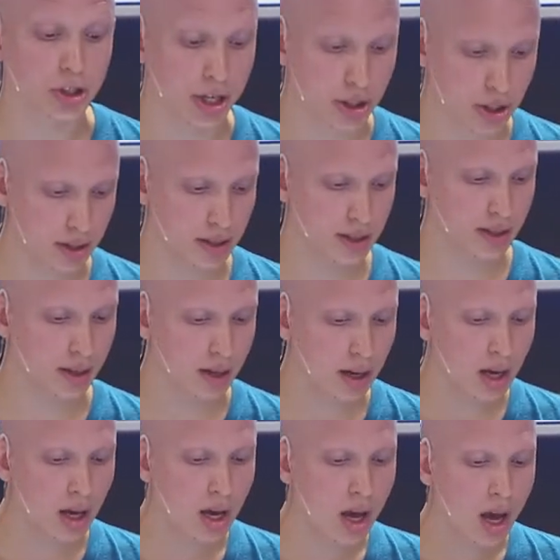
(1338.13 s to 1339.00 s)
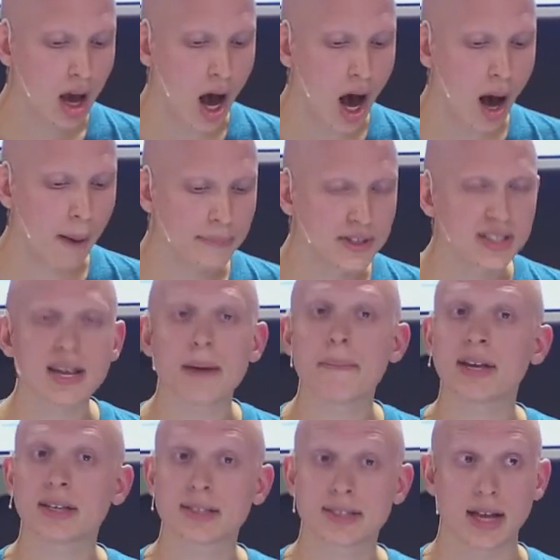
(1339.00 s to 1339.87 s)
changes.
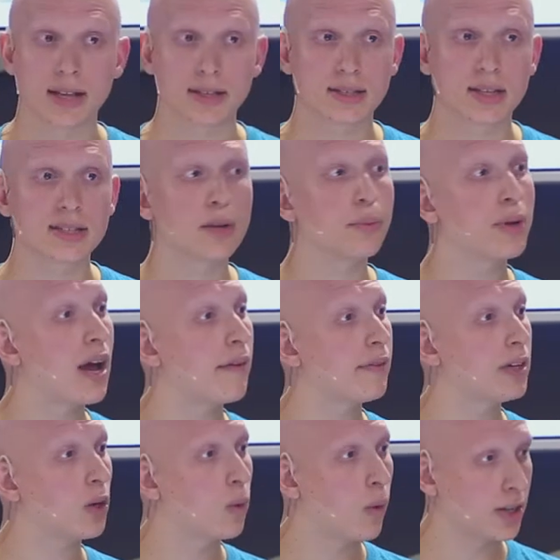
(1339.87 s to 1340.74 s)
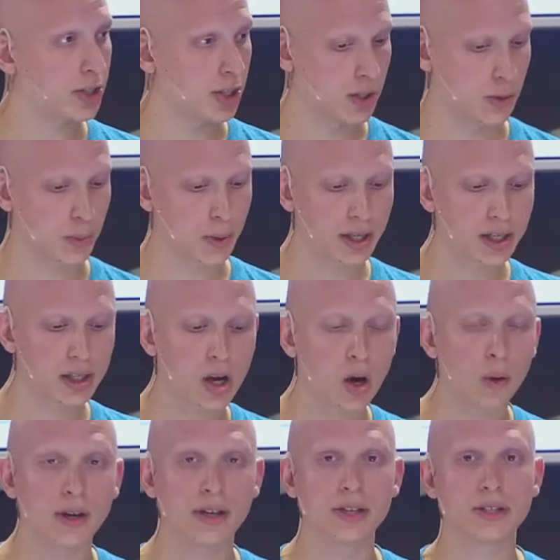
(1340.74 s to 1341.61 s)
Does that make sense? Does anyone have any questions? We're going
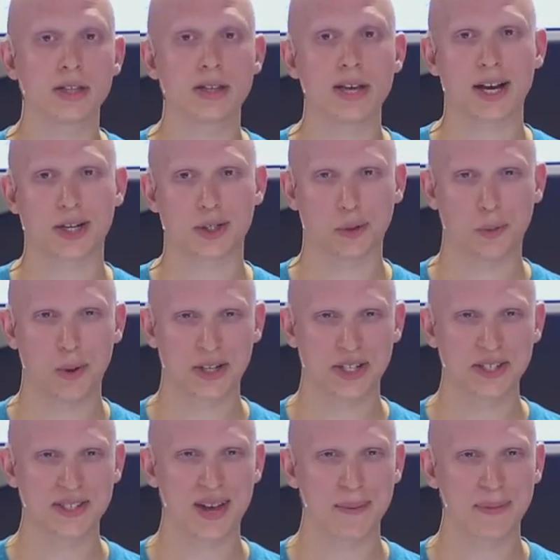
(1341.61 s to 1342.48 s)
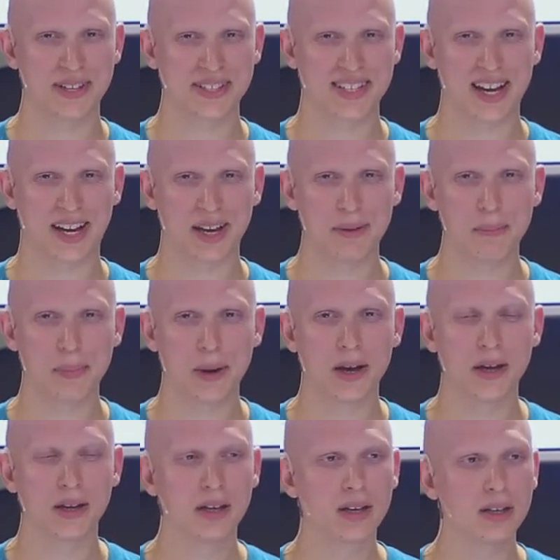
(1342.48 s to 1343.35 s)
to go into the actual questions app in a second,
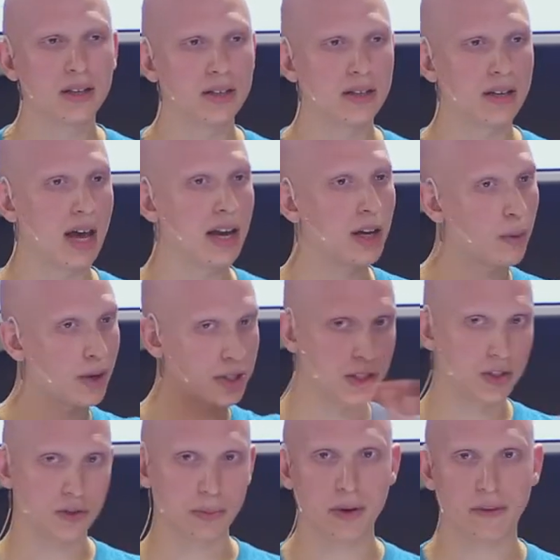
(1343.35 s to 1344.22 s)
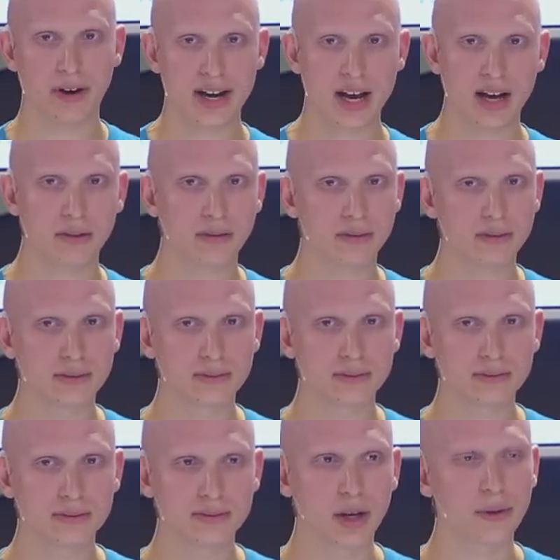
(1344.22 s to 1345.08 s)
but any questions for me right now?
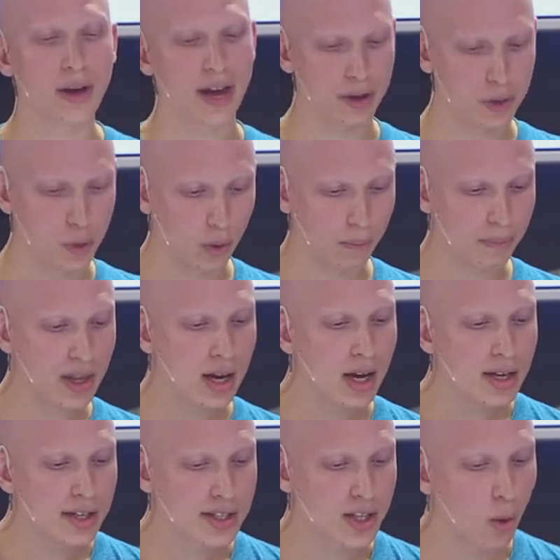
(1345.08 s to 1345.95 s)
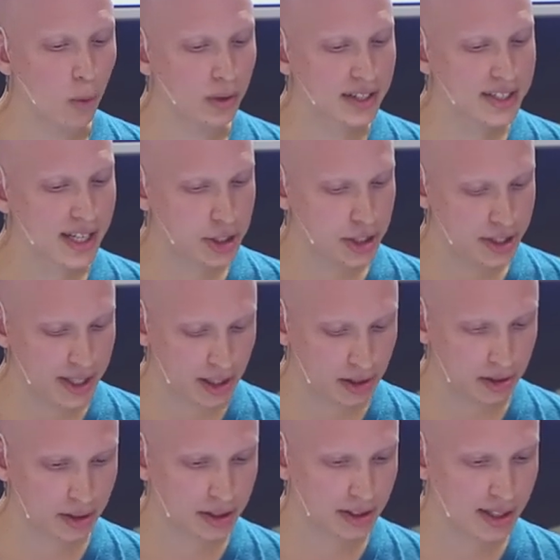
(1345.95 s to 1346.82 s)
OK, cool. So let's actually
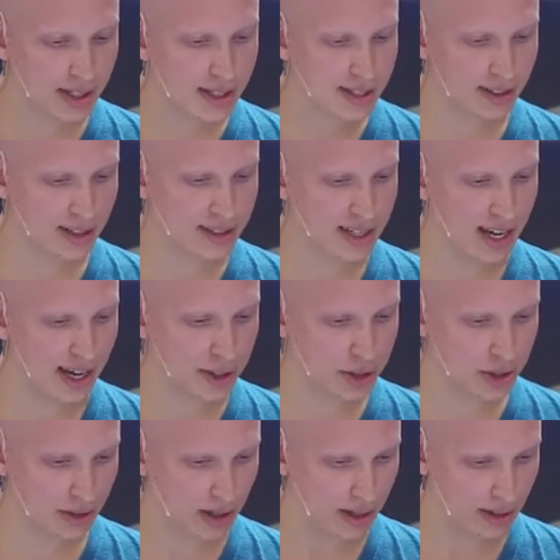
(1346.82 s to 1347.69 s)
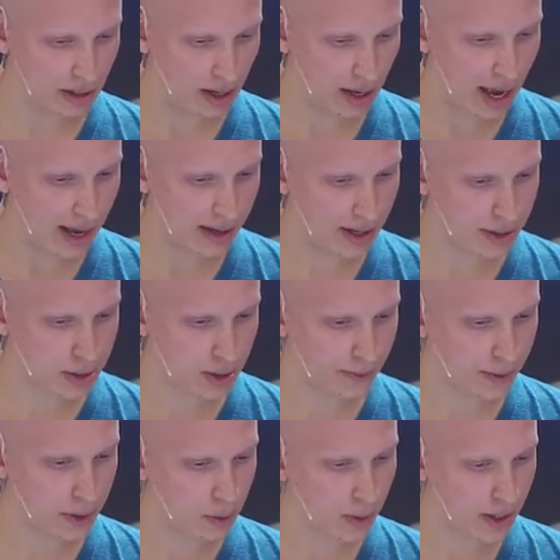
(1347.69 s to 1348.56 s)
take a look at these. Let's answer
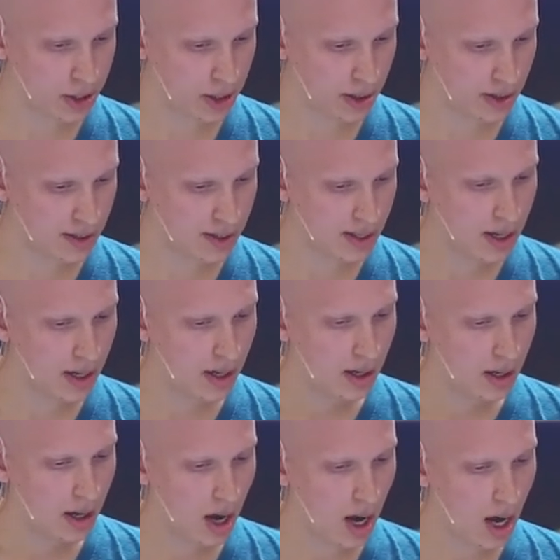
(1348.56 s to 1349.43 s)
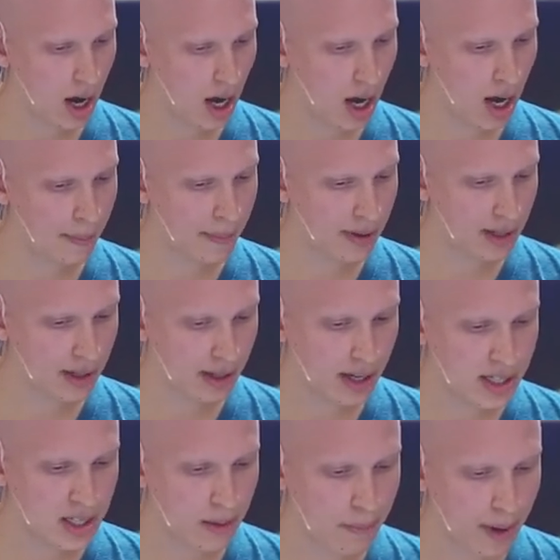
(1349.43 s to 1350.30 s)
a few questions.
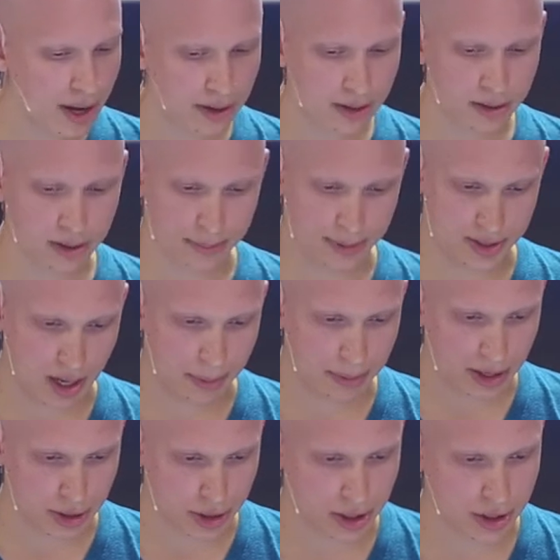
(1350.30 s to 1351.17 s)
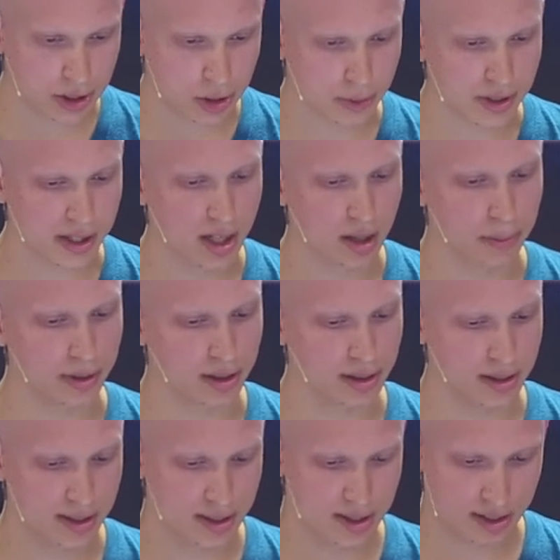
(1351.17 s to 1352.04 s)
Is it better? Let me see. I'm actually going to do it in here
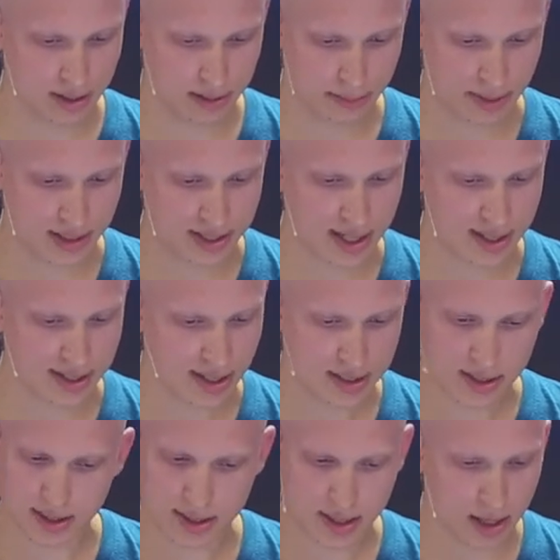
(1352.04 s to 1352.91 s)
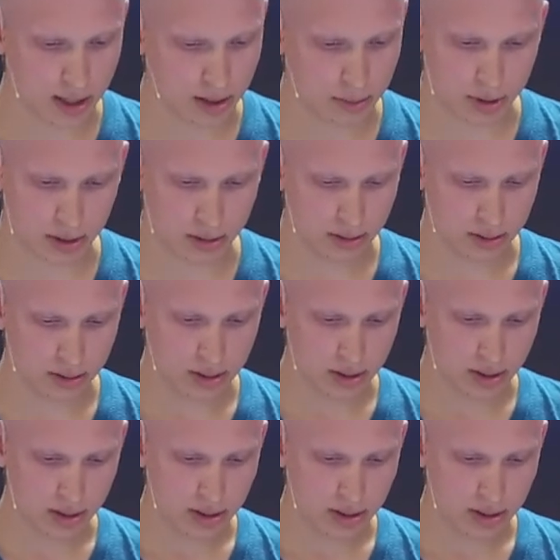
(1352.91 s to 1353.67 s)
because my CSS is terrible.